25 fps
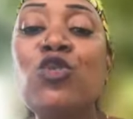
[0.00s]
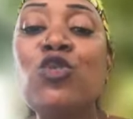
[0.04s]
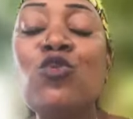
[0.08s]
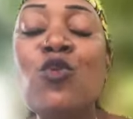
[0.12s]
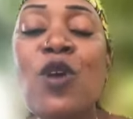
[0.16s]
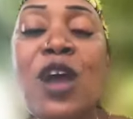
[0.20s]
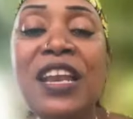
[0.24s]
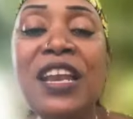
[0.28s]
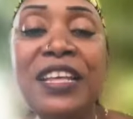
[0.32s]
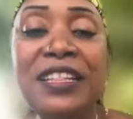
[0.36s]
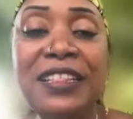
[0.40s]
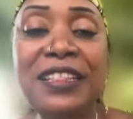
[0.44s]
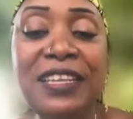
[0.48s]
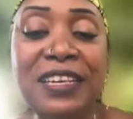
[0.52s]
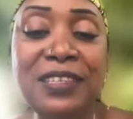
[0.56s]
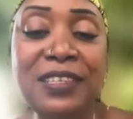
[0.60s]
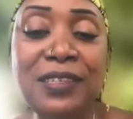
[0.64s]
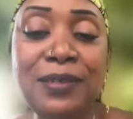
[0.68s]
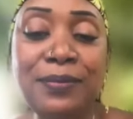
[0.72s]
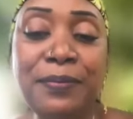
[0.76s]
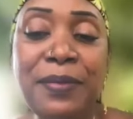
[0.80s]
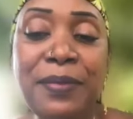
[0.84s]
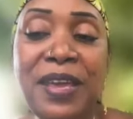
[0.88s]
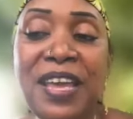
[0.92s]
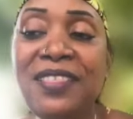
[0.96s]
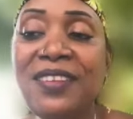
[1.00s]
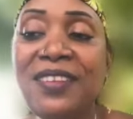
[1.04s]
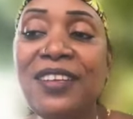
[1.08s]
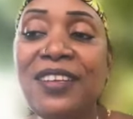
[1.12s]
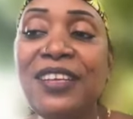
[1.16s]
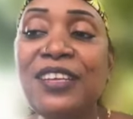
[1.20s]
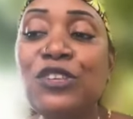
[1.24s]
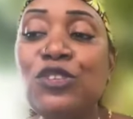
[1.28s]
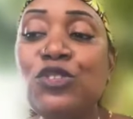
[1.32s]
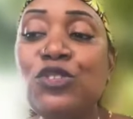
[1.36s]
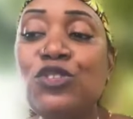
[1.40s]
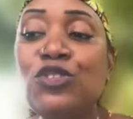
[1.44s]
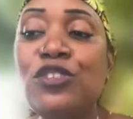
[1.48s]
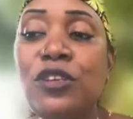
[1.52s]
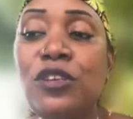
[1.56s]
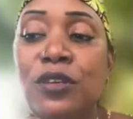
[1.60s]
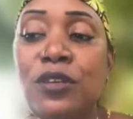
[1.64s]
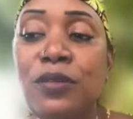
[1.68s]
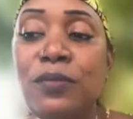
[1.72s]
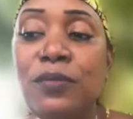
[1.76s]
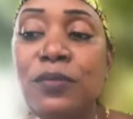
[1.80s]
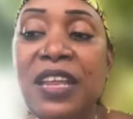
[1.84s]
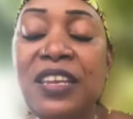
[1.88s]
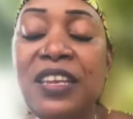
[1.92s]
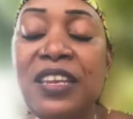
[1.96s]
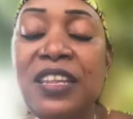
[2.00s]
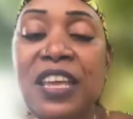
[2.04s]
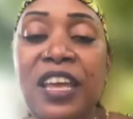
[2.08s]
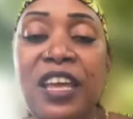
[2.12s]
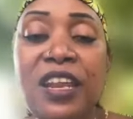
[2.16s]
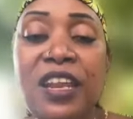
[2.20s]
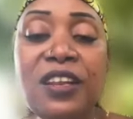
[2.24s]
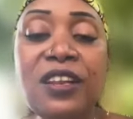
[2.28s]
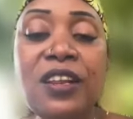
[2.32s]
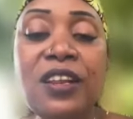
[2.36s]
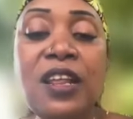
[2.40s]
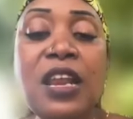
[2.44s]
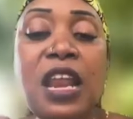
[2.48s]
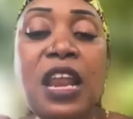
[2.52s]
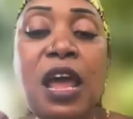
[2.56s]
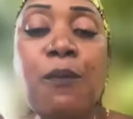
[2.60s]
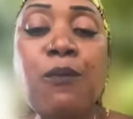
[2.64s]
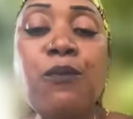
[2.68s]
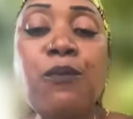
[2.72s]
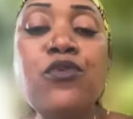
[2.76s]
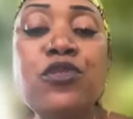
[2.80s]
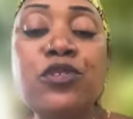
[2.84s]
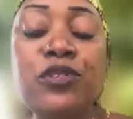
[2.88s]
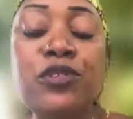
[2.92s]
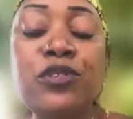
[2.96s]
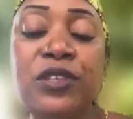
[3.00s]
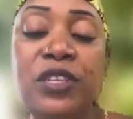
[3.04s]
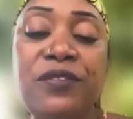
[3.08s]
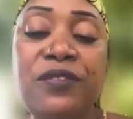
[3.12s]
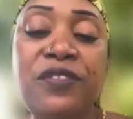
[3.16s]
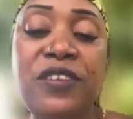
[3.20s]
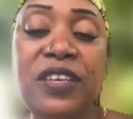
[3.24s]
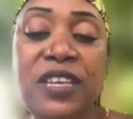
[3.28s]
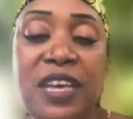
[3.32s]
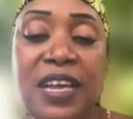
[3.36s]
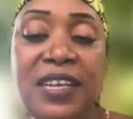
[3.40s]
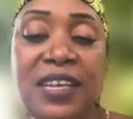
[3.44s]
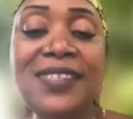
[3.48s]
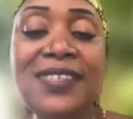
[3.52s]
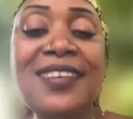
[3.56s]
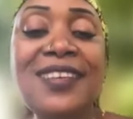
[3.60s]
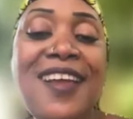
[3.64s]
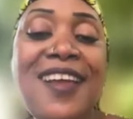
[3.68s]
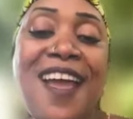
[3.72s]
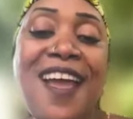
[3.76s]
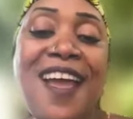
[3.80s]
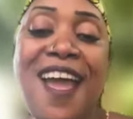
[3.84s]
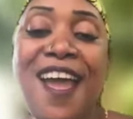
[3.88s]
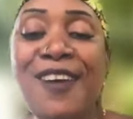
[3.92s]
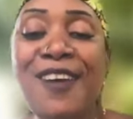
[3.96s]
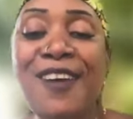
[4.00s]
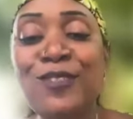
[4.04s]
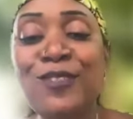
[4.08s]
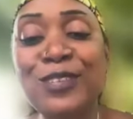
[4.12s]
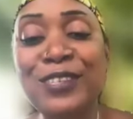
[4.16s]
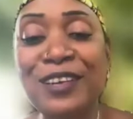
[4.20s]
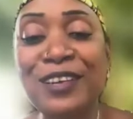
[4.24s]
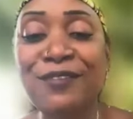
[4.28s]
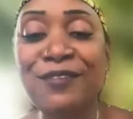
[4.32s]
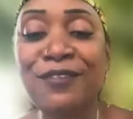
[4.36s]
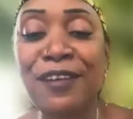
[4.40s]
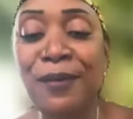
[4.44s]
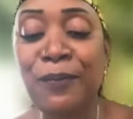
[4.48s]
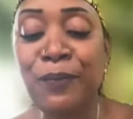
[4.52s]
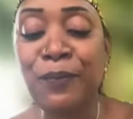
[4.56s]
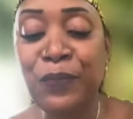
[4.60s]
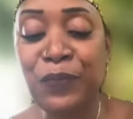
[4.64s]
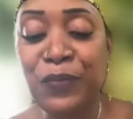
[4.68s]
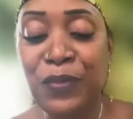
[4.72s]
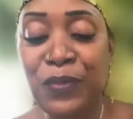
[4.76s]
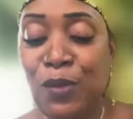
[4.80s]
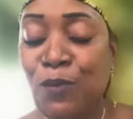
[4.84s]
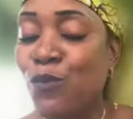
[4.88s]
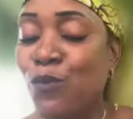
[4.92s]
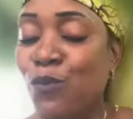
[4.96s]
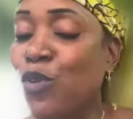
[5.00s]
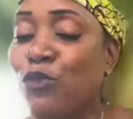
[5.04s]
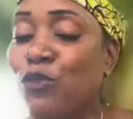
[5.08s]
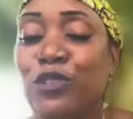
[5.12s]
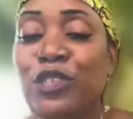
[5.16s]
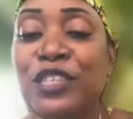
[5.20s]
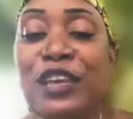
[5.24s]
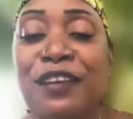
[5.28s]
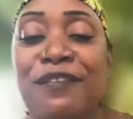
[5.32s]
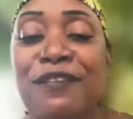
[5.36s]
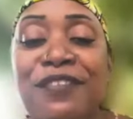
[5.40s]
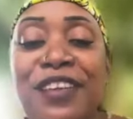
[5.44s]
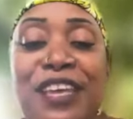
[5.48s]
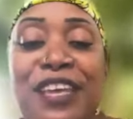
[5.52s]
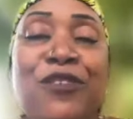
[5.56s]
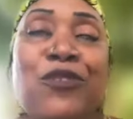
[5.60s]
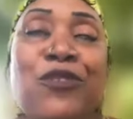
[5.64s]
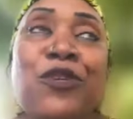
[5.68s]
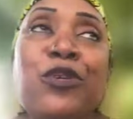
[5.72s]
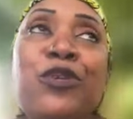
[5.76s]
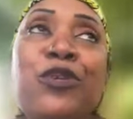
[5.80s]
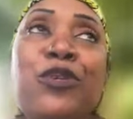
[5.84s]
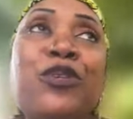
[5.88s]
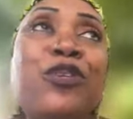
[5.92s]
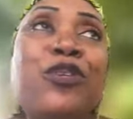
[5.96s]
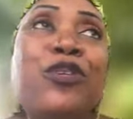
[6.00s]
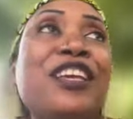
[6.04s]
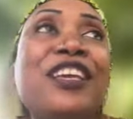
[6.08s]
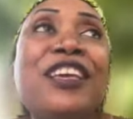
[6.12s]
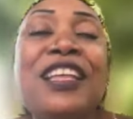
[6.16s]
So all of this we need to transmit to the child in the most effective way.